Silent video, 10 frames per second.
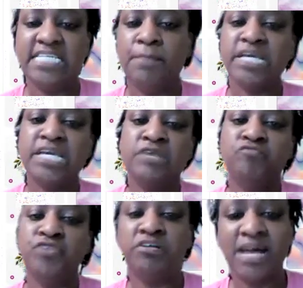And then I'm gonna
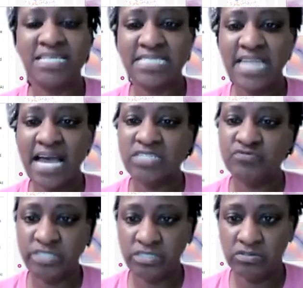get rid of my
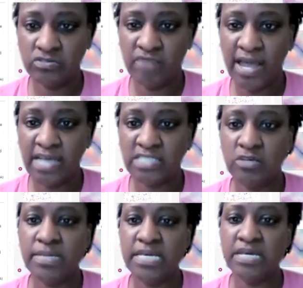slice results,
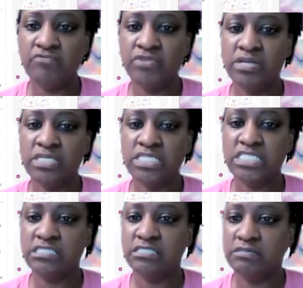right? So I'm gonna get rid
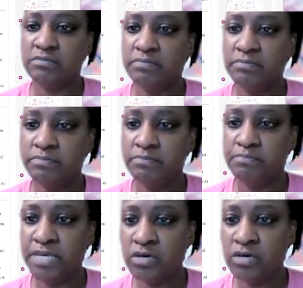of this
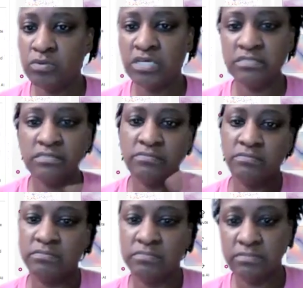big
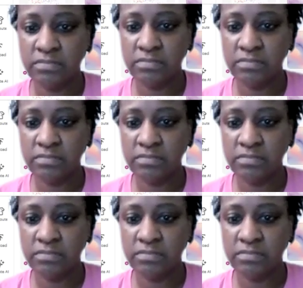one.